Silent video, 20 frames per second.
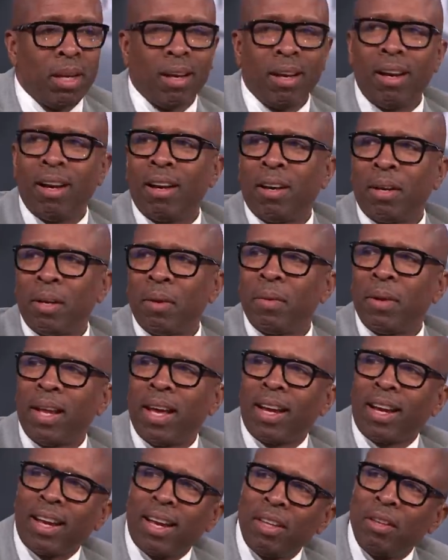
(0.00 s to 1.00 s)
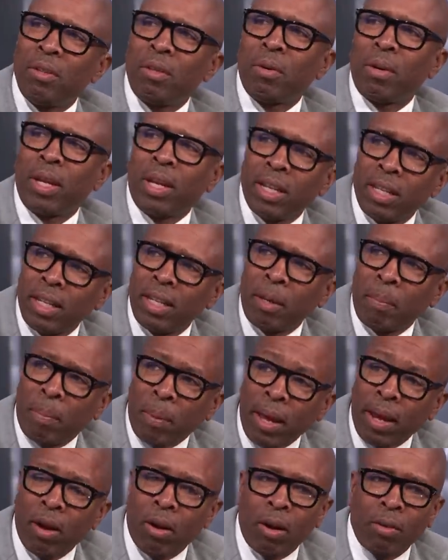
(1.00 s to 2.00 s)
Oh, they were like, can you do it again in the
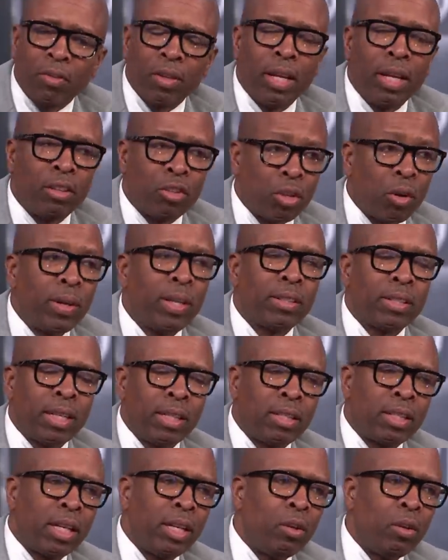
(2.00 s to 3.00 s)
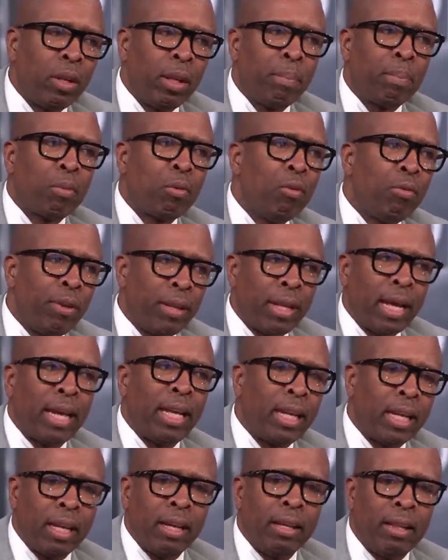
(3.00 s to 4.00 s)
playoffs? And so he's continually proving
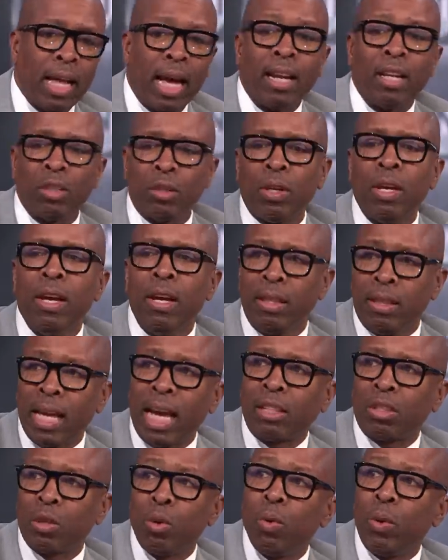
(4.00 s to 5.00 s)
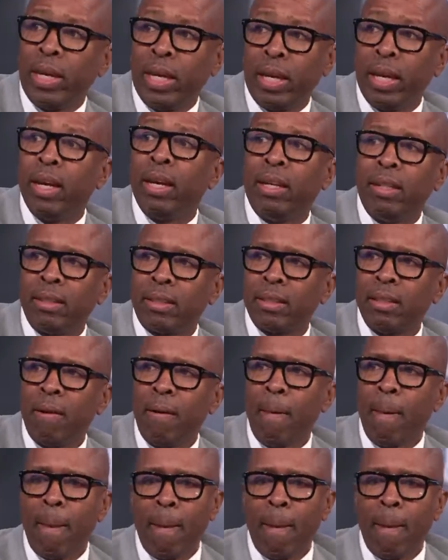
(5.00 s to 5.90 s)
that he that is that's who he is.